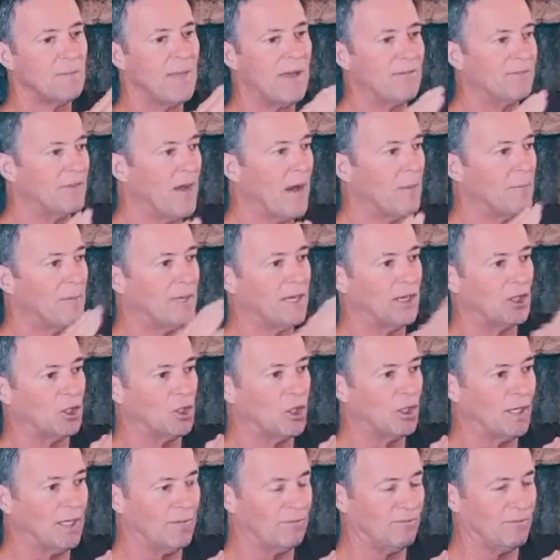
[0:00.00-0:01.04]
have not been a
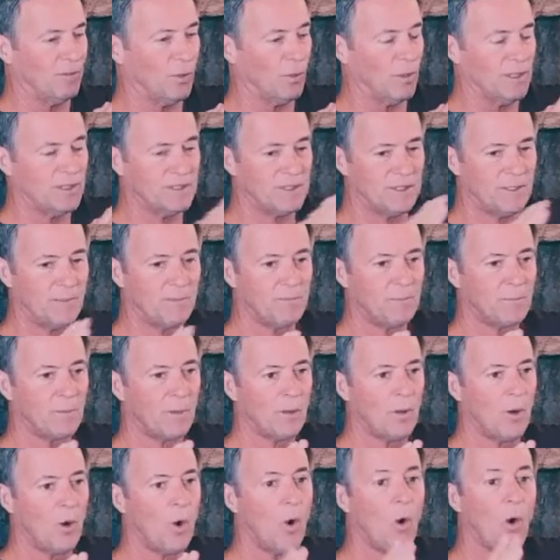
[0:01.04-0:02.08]
good influence,
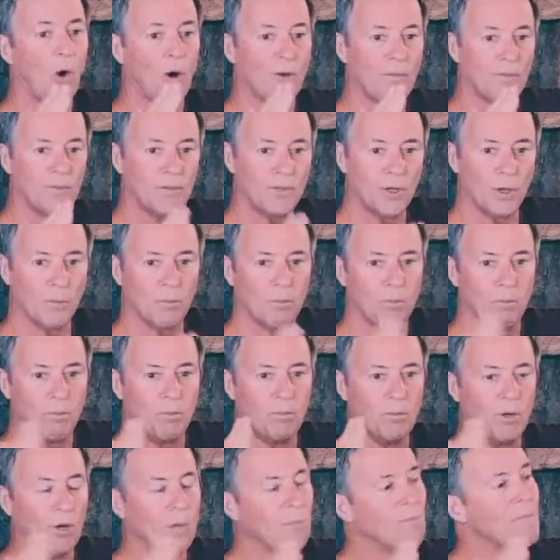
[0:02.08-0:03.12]
or
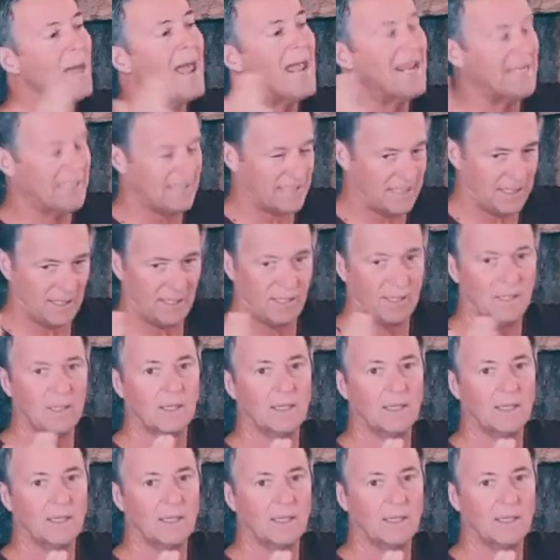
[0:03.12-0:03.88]
your mate,